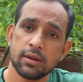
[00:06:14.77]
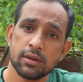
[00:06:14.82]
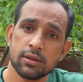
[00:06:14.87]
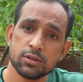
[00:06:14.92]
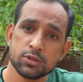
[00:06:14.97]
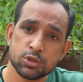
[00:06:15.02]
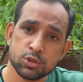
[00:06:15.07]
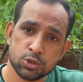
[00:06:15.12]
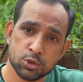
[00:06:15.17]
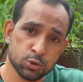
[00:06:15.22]

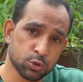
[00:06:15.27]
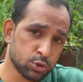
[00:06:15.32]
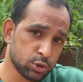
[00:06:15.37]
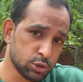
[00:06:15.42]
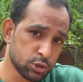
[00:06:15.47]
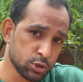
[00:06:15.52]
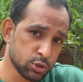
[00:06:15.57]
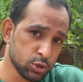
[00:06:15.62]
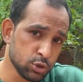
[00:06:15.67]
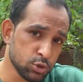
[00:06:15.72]
so
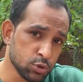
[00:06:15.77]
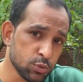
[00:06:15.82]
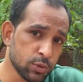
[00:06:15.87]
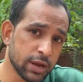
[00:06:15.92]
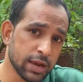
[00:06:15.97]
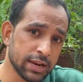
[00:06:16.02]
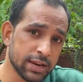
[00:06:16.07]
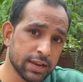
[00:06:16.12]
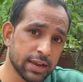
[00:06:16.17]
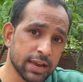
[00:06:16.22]
you
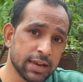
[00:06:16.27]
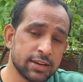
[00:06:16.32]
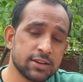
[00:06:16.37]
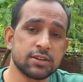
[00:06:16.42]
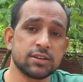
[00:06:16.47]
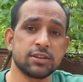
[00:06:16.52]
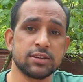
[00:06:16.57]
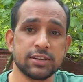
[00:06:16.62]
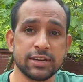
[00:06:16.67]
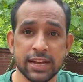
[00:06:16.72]
can get
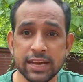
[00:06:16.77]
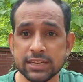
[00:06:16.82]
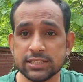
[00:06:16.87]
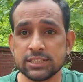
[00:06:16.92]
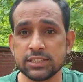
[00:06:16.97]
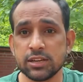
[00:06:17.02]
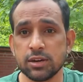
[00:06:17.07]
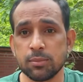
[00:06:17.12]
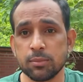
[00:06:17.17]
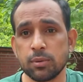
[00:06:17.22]
tax
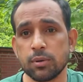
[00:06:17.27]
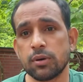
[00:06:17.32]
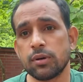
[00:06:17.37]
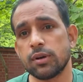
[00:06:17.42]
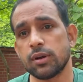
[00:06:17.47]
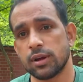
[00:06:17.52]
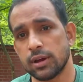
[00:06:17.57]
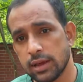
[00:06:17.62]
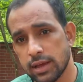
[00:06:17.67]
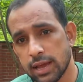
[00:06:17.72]
number
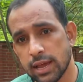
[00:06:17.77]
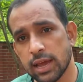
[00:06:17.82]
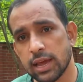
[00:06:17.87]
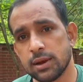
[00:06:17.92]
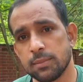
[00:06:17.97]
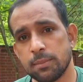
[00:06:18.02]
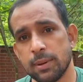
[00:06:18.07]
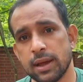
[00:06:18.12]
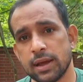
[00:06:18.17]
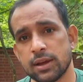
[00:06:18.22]
and
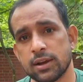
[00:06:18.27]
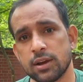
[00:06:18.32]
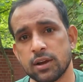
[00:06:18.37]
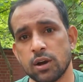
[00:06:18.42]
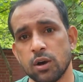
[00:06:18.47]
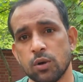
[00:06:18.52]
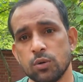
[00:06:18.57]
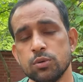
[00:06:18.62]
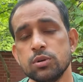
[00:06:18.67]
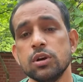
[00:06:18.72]
bank
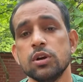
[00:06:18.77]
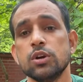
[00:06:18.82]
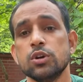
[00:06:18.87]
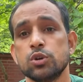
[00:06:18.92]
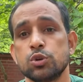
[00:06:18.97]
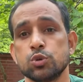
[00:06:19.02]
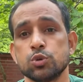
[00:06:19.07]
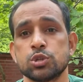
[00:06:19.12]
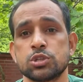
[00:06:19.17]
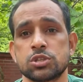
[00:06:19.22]
account
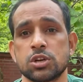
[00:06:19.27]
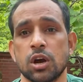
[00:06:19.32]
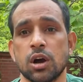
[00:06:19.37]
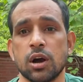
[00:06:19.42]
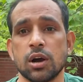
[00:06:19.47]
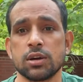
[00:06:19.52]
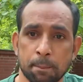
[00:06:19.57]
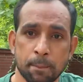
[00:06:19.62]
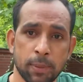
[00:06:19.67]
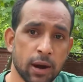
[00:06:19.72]
to
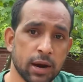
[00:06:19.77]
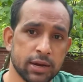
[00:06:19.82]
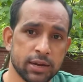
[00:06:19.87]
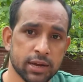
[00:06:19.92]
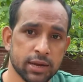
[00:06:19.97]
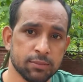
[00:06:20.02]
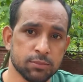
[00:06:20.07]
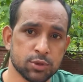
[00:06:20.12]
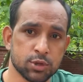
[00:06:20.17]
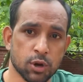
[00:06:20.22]
start
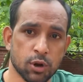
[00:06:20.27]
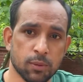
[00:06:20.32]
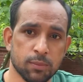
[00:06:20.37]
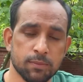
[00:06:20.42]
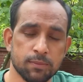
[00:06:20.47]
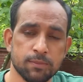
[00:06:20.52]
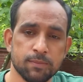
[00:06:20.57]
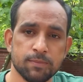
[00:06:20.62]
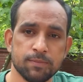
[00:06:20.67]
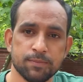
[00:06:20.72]
part-time job.
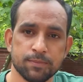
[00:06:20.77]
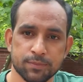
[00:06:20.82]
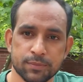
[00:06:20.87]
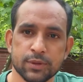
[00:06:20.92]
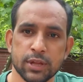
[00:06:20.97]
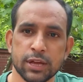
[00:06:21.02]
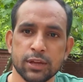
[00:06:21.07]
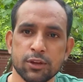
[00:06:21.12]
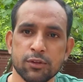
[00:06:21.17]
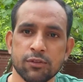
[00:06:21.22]

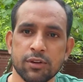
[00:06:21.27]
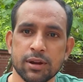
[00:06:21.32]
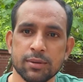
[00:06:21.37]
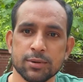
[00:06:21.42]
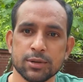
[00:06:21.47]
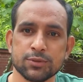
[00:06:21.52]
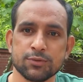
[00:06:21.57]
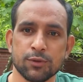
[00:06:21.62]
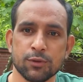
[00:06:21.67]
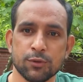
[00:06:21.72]
Thank you very much
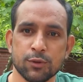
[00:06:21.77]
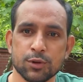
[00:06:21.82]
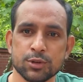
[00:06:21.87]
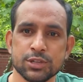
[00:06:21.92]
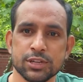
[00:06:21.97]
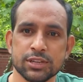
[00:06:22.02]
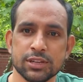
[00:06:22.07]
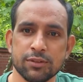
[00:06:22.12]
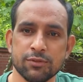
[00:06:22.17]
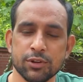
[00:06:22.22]
for watching
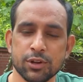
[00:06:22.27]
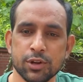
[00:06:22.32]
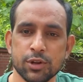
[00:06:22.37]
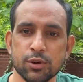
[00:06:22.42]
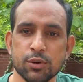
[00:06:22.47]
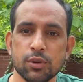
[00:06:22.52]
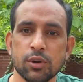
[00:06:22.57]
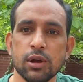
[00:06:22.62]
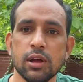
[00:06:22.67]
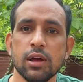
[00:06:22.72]
the video.
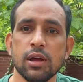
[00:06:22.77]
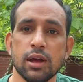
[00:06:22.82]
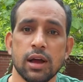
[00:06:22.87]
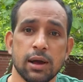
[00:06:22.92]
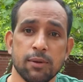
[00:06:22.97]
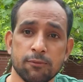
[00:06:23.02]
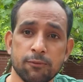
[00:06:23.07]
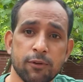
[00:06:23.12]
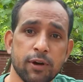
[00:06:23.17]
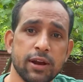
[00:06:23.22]

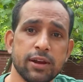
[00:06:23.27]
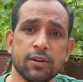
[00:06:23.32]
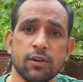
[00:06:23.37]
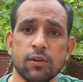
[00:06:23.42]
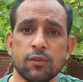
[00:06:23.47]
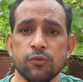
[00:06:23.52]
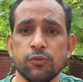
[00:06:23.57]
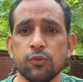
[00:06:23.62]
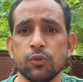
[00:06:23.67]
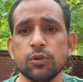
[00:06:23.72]
I'm very
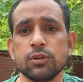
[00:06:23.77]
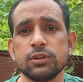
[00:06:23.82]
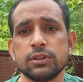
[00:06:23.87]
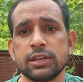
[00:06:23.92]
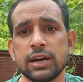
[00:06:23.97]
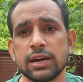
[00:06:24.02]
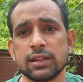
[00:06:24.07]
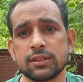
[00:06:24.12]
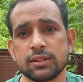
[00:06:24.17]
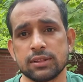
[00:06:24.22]
hopeful
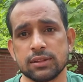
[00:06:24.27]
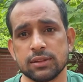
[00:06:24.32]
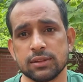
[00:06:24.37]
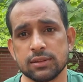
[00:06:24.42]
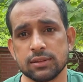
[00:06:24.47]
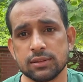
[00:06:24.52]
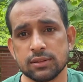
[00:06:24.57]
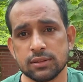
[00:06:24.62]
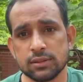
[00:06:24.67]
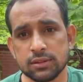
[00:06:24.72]
that
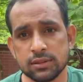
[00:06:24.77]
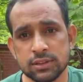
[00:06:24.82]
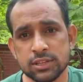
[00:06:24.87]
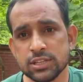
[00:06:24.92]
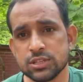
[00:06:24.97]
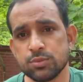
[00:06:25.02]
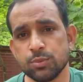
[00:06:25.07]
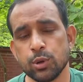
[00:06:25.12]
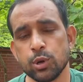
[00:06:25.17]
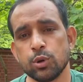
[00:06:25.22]
this
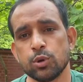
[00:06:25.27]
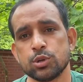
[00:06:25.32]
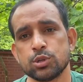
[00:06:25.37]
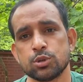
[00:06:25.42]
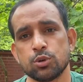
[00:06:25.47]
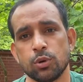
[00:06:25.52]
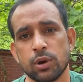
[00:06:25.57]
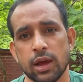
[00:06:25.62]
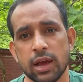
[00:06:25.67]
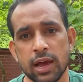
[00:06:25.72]
video is
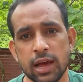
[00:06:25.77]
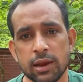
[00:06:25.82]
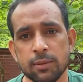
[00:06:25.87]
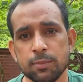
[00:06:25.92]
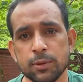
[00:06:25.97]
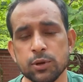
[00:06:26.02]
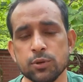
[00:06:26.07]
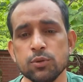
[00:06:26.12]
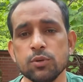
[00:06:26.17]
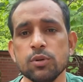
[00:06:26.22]
going to help
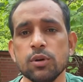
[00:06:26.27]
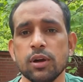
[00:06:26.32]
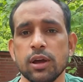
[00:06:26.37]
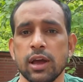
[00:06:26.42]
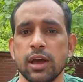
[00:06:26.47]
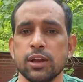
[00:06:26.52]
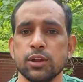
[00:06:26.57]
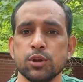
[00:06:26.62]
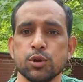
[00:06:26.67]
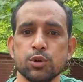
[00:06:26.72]
you
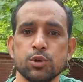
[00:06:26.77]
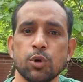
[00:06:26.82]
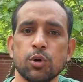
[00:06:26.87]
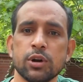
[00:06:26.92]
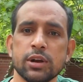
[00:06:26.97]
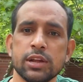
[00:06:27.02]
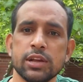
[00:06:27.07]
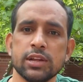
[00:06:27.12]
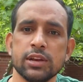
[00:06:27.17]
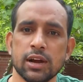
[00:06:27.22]
and you don't
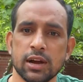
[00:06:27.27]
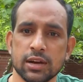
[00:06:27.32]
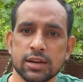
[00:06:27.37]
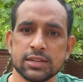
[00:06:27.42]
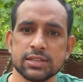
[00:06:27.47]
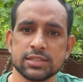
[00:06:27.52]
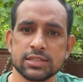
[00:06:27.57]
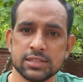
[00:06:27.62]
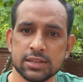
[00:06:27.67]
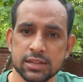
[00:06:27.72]
need a
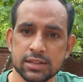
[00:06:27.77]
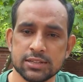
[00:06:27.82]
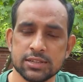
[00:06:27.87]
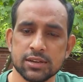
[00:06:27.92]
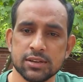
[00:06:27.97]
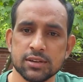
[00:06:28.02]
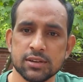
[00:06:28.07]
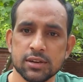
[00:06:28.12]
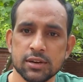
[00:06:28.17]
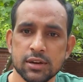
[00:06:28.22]

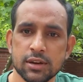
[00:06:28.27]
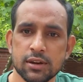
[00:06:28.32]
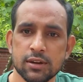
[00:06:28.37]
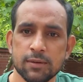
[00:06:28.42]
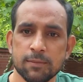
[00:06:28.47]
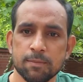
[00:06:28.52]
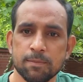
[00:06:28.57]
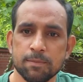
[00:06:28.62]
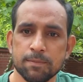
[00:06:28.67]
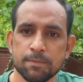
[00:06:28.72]
consultant.
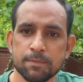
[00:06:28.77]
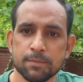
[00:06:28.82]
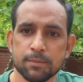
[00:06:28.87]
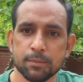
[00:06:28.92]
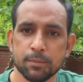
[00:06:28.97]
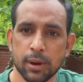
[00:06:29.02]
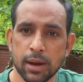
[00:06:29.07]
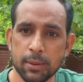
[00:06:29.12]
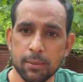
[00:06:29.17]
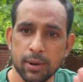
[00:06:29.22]

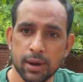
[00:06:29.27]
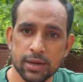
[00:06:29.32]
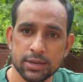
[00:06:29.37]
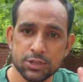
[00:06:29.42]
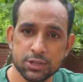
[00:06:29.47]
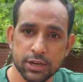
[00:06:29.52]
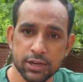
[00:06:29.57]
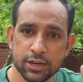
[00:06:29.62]
Bye bye, take